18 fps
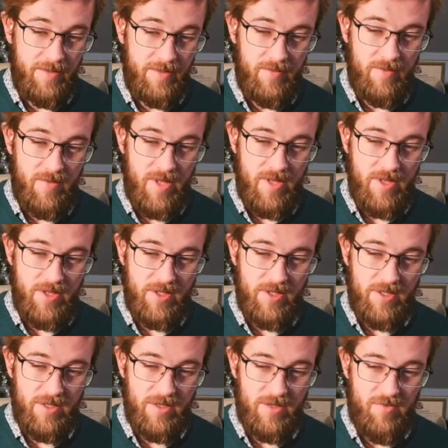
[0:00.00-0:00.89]
Will
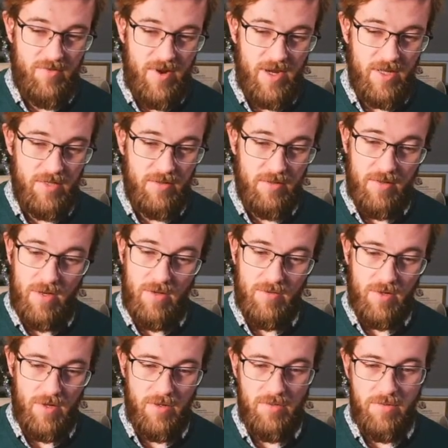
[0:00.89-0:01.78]
this crash? Oh
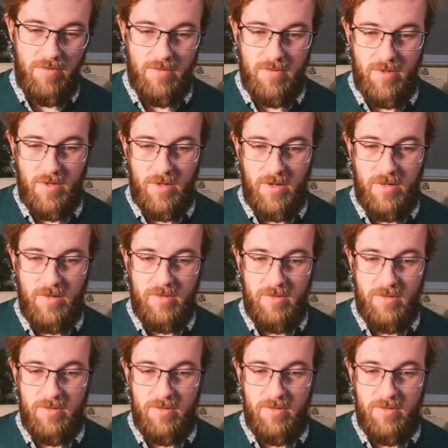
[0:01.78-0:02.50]
no. Okay.